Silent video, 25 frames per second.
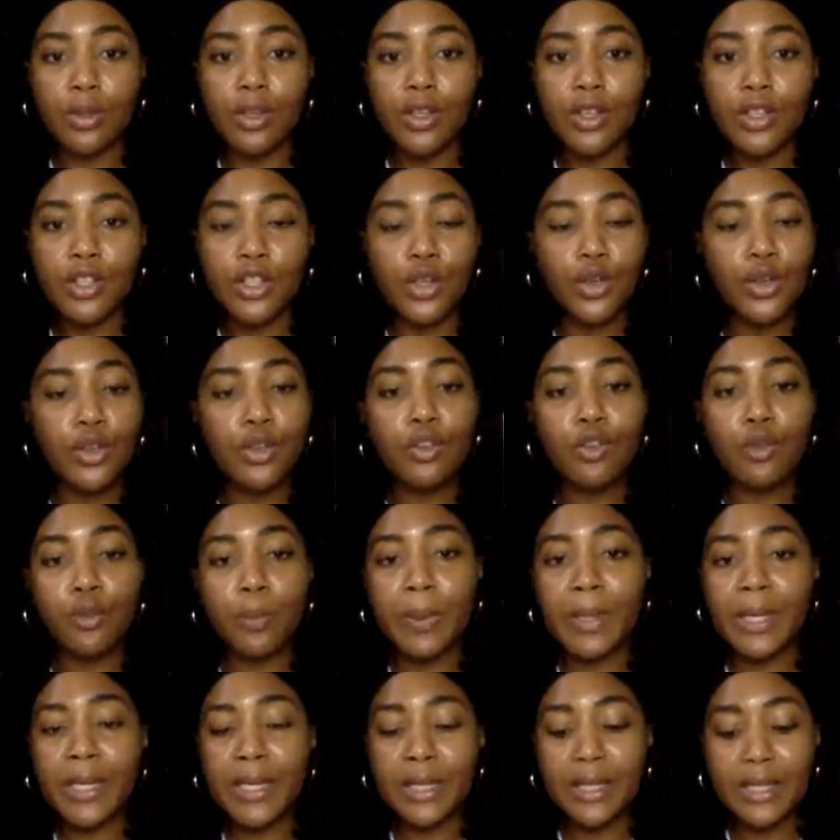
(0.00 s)
So you've
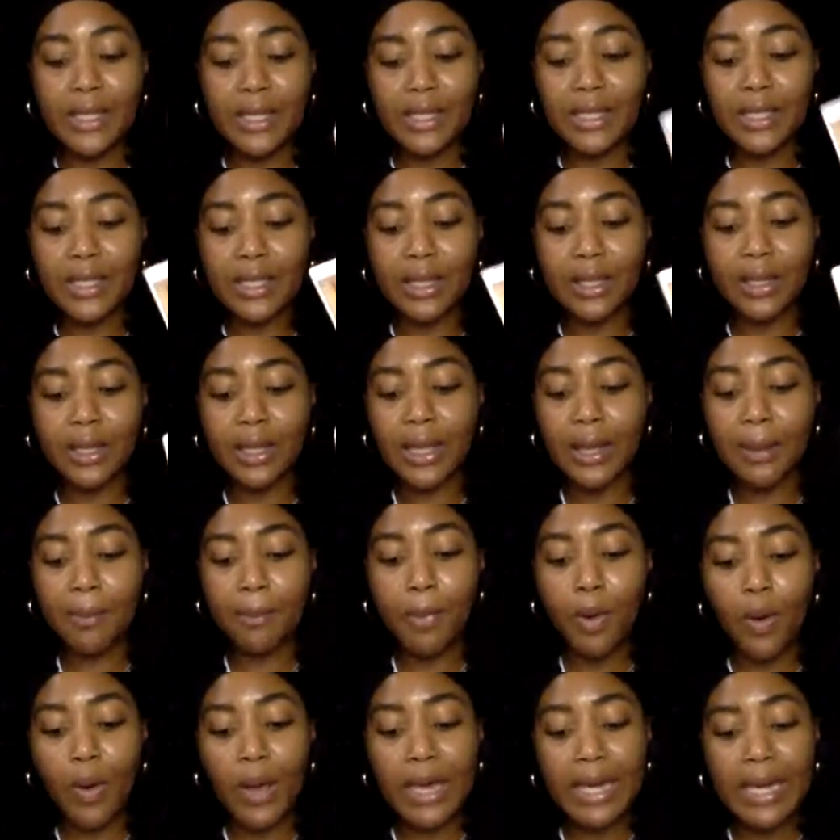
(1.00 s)
been in this
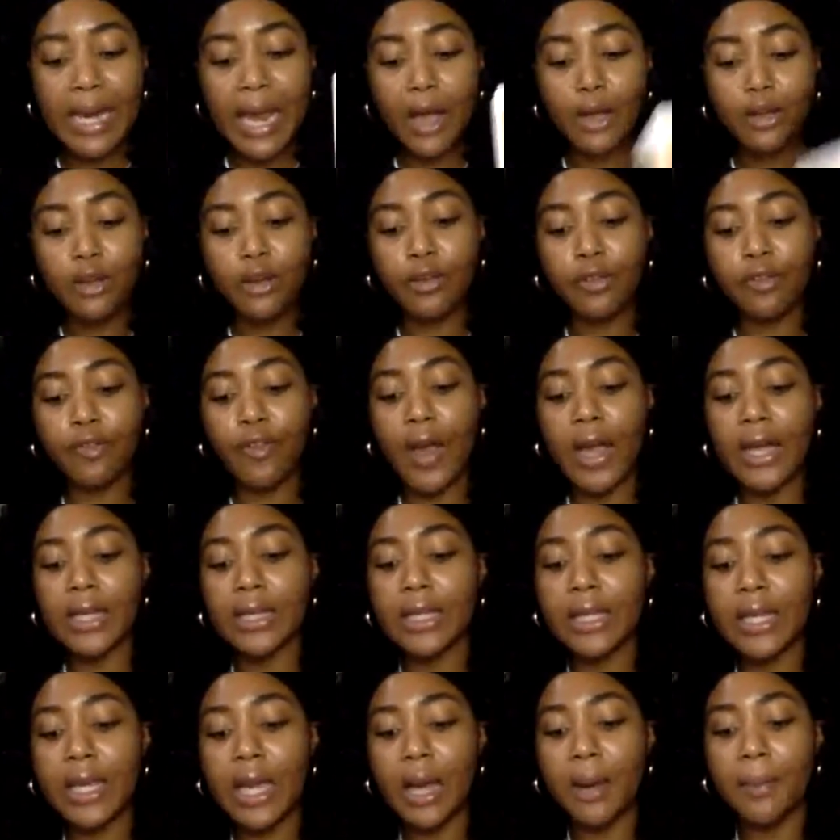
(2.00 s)
limbo, and now you're
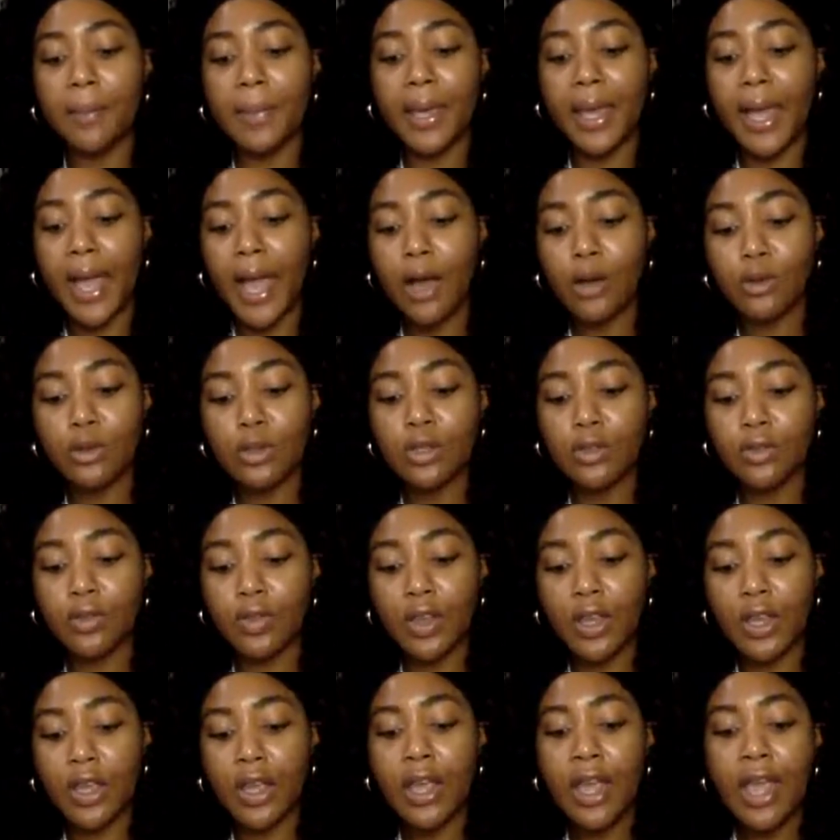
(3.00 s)
finally coming
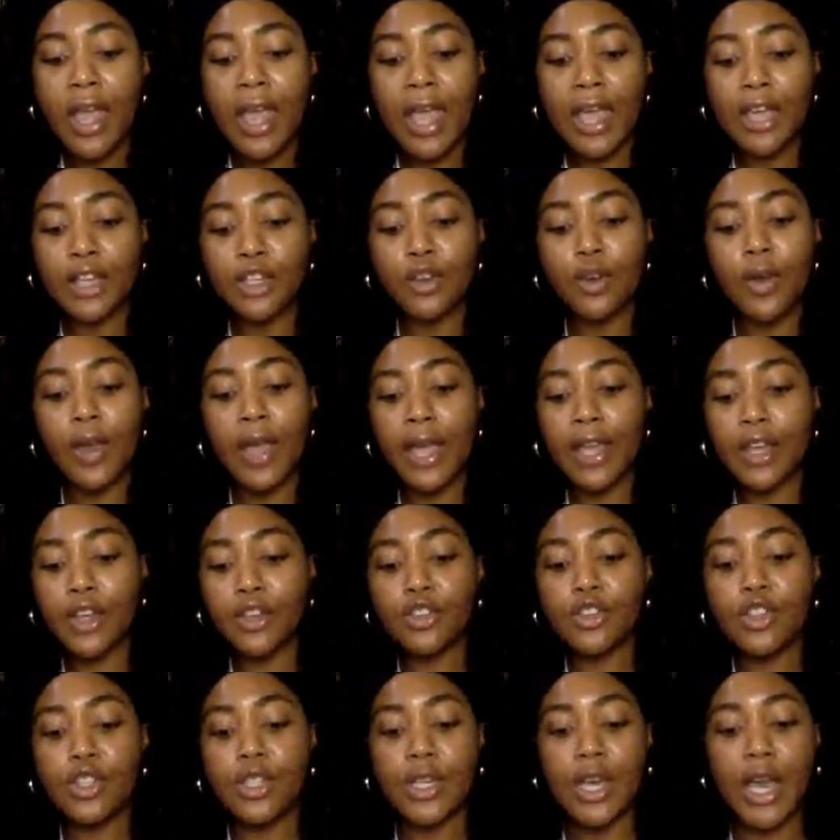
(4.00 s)
out of it, and your
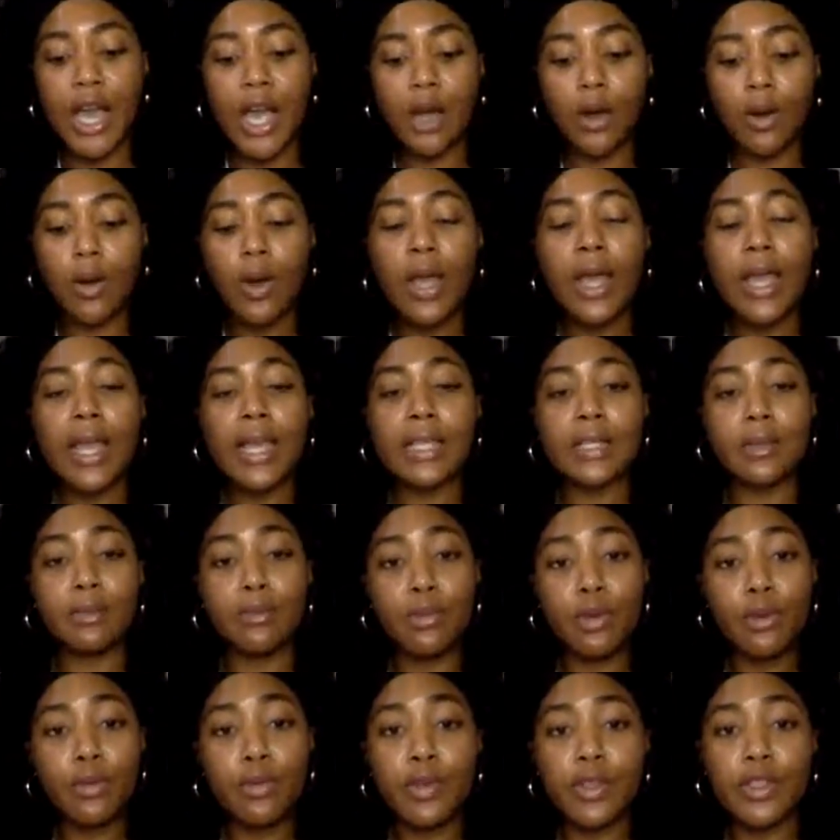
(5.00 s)
energy now
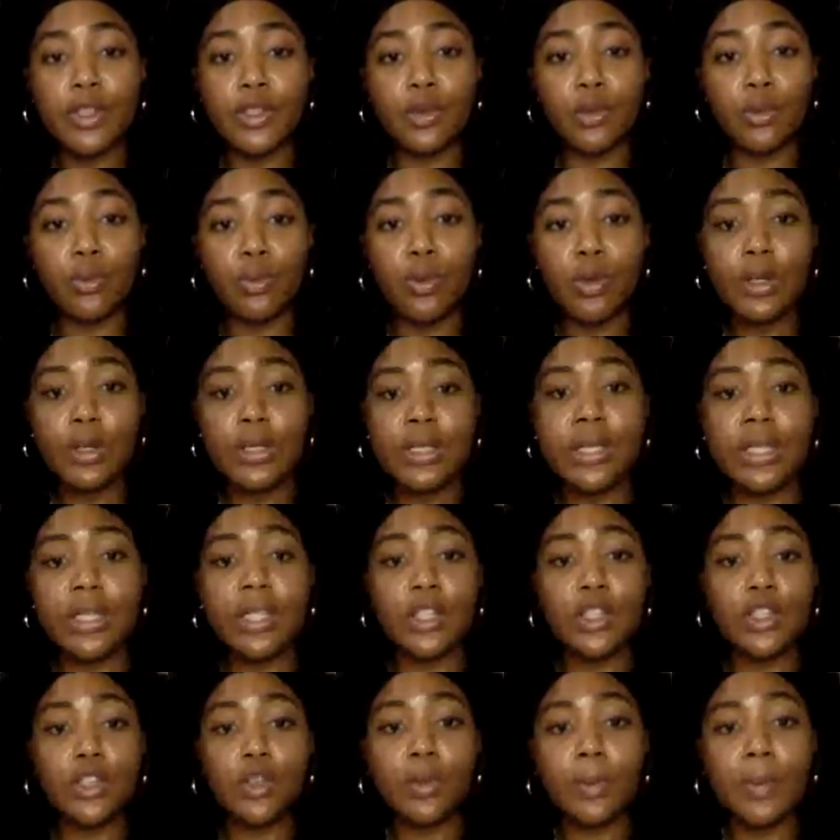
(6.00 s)
is moving towards
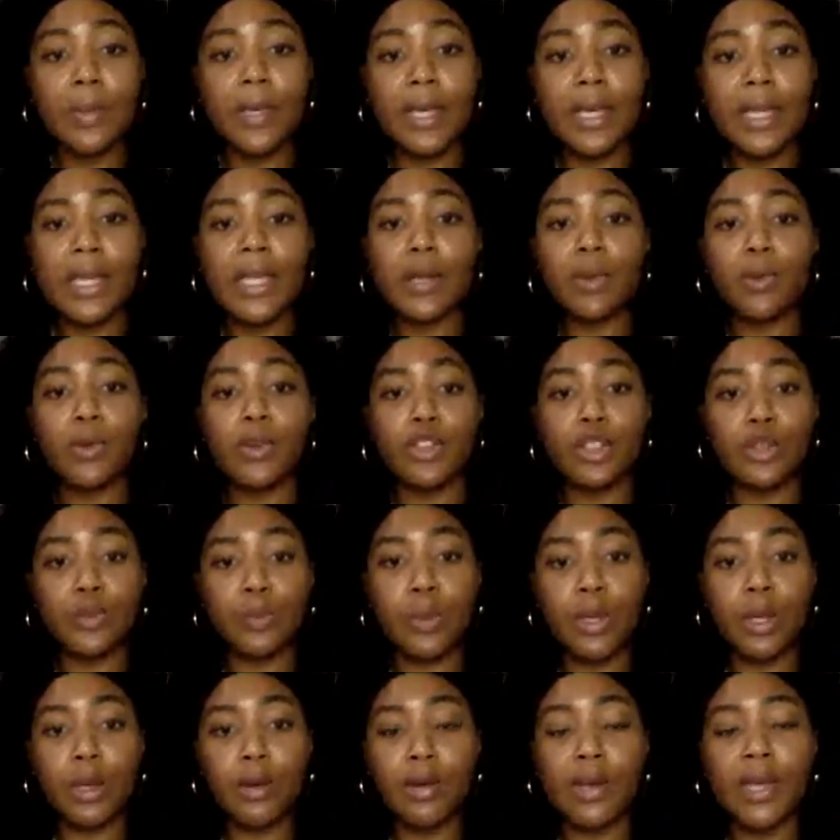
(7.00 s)
this new beginning with
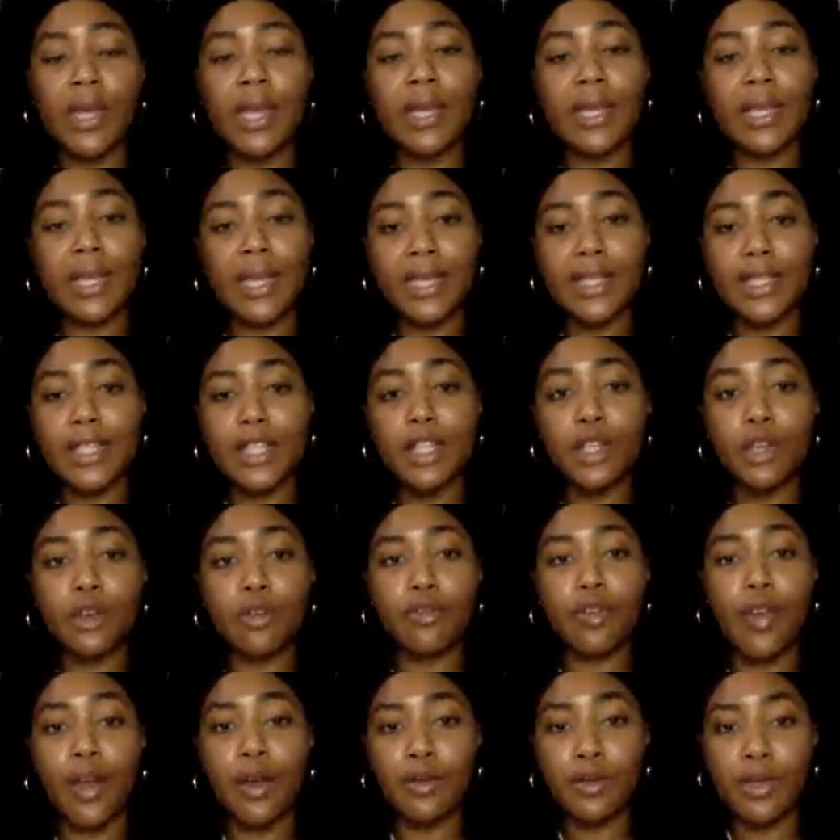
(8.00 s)
spirit and getting
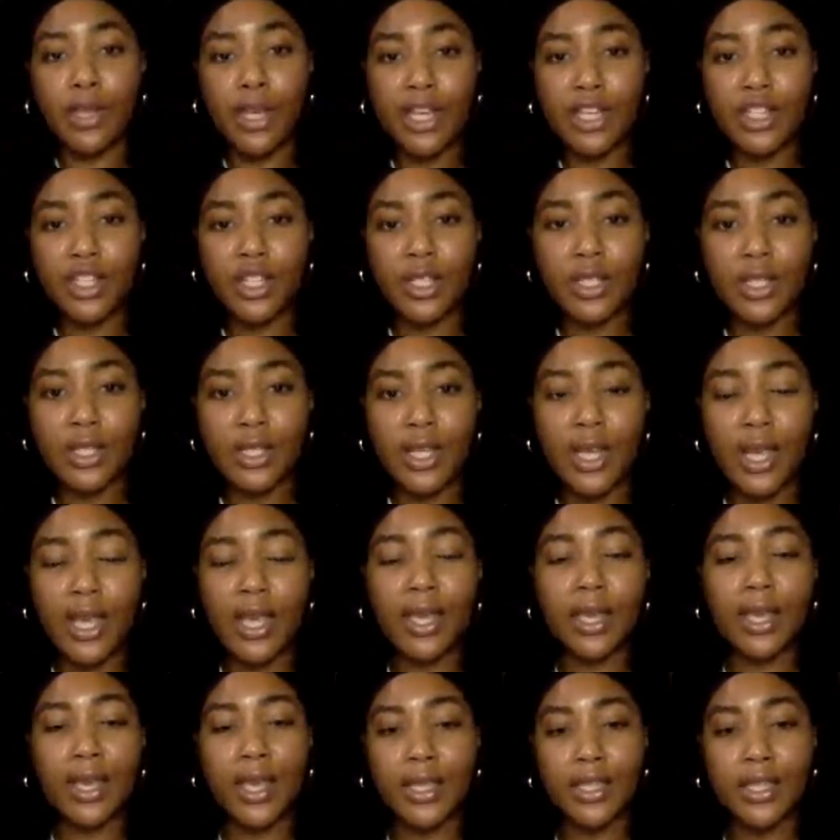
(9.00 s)
your foundation set
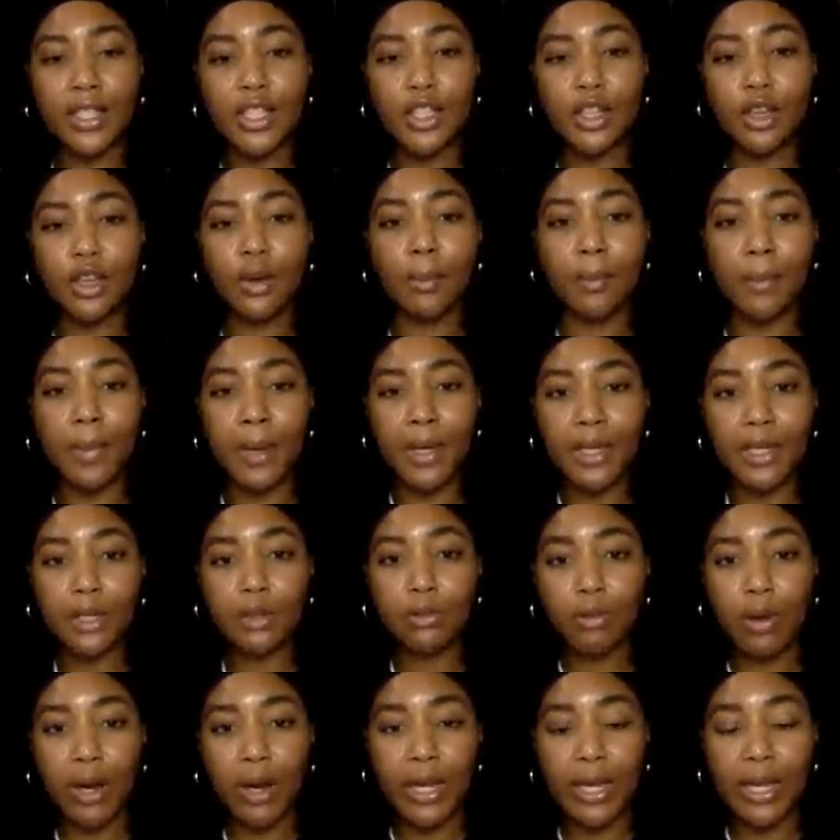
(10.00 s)
and getting your
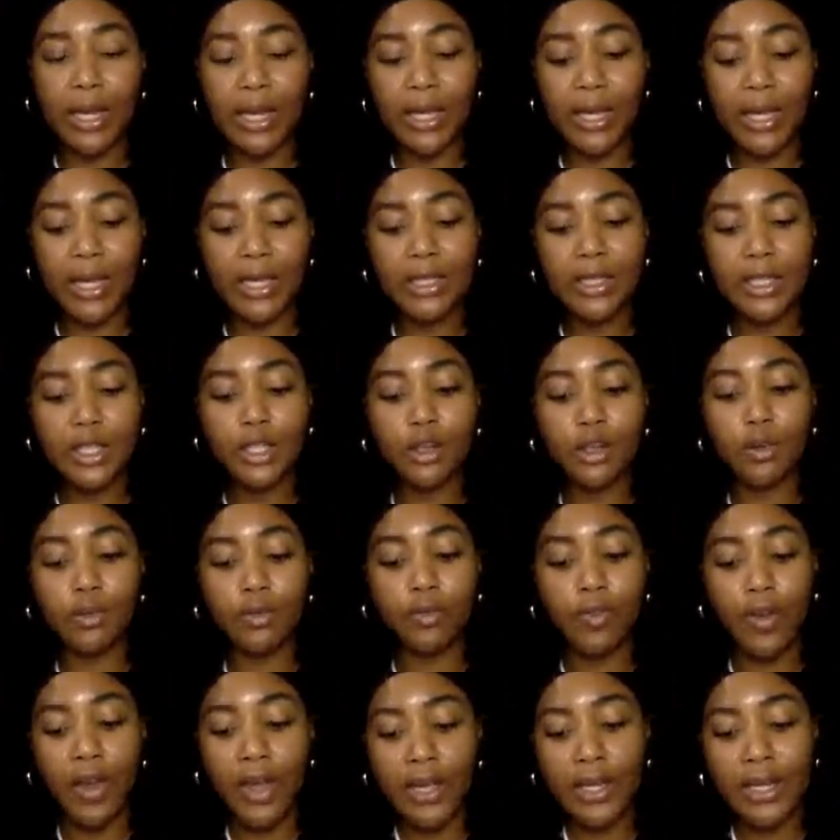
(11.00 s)
money right and getting your
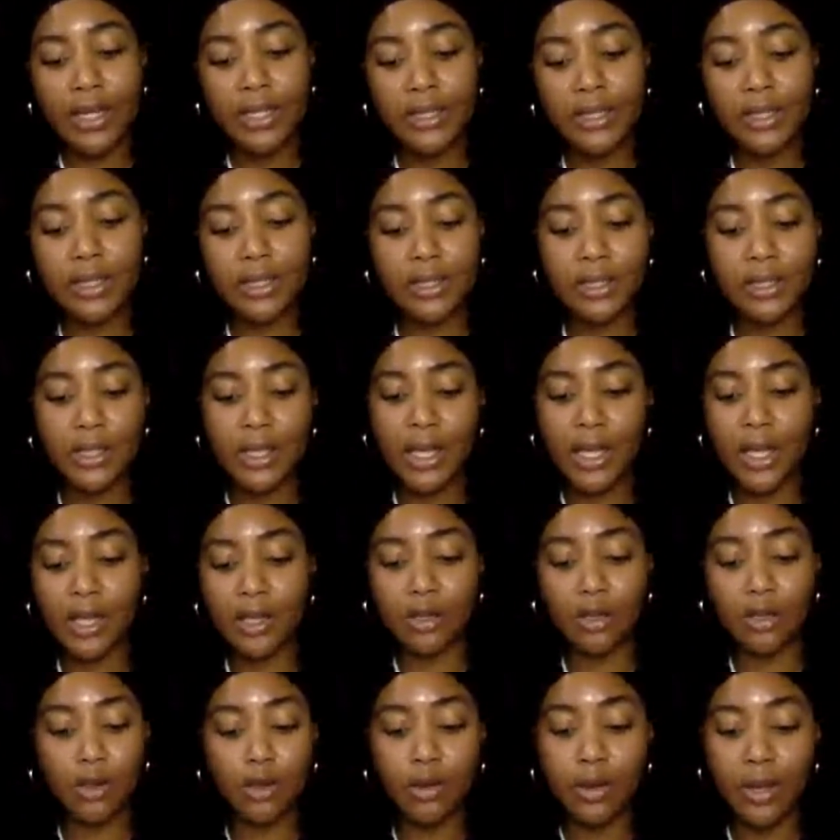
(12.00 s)
finances
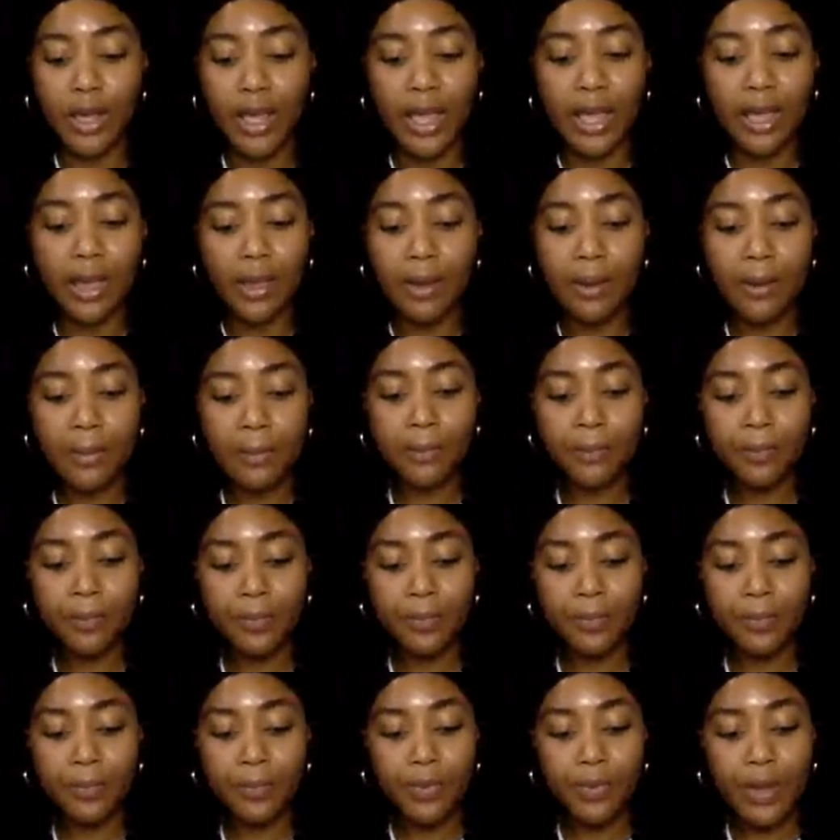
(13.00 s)
together, okay?
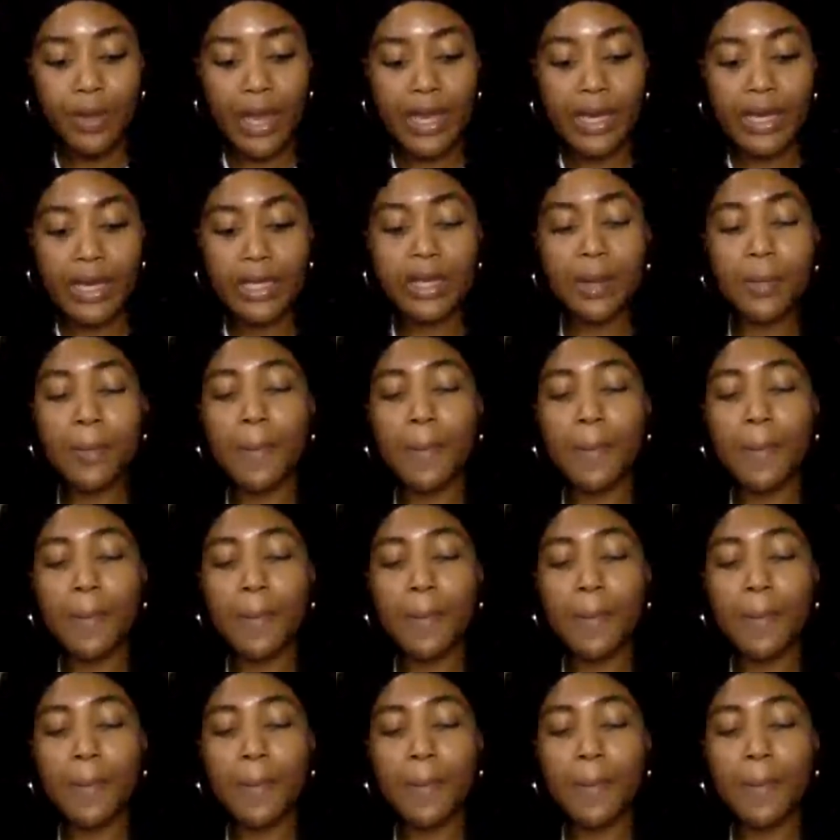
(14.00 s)
And in the